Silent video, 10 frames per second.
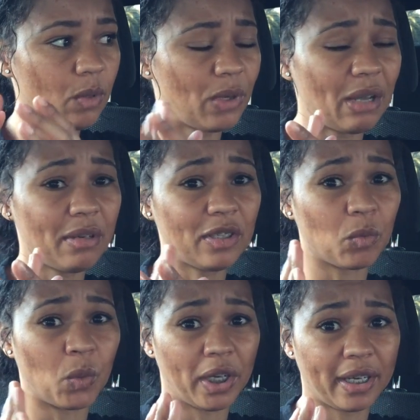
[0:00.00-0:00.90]
I was
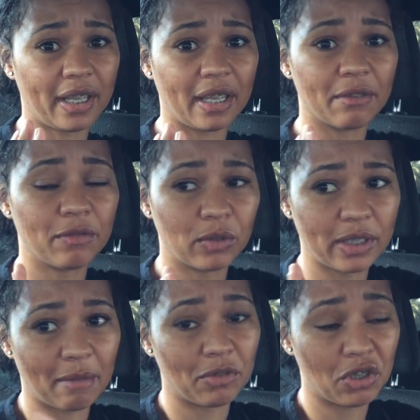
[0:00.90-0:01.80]
working a
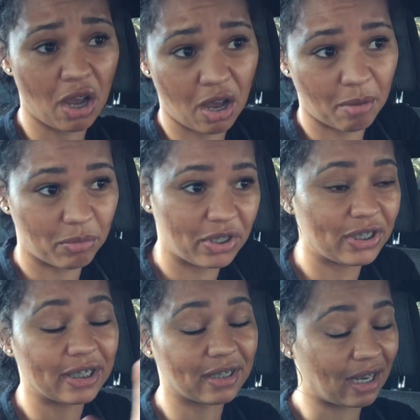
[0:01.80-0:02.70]
full-time job,
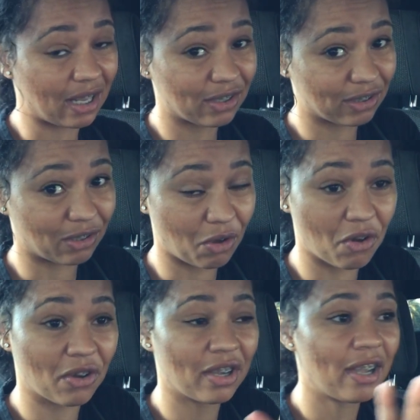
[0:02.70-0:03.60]
which didn't last
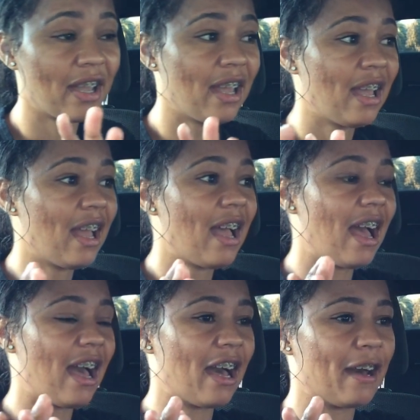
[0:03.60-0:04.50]
long,
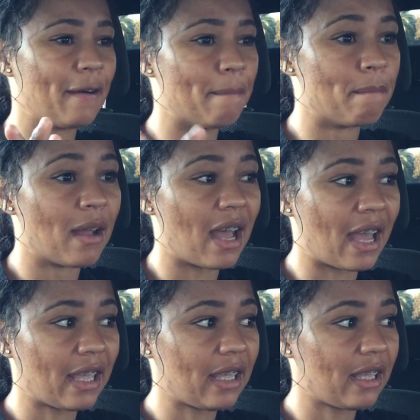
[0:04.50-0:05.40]

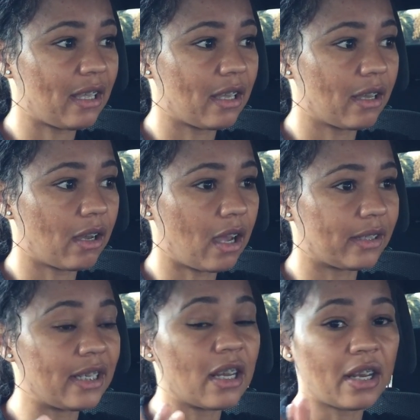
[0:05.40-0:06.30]
I
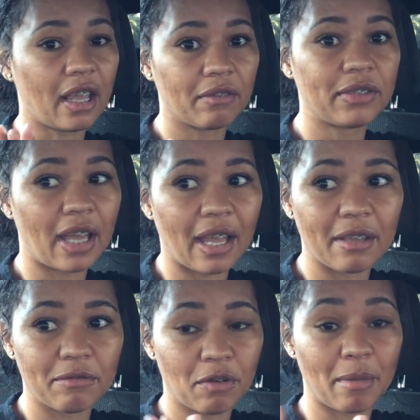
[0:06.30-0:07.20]
did not have
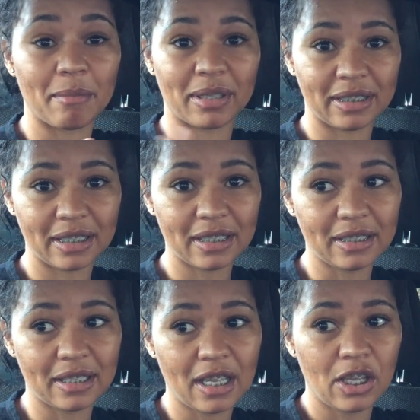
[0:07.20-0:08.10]
time for my
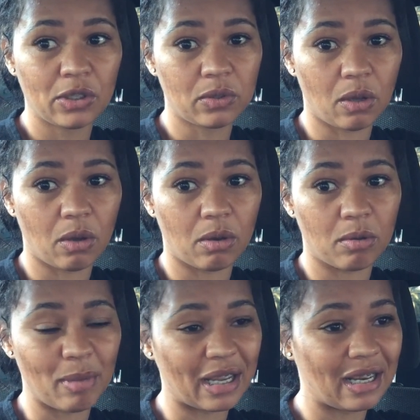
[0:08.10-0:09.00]
business,
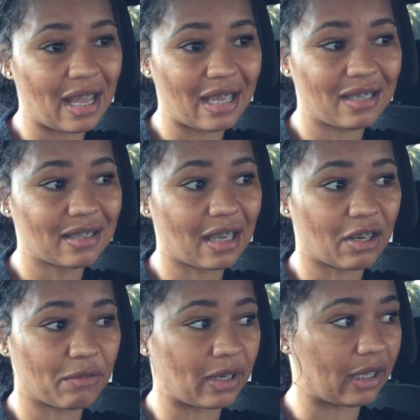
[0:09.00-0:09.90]
so my clients kind of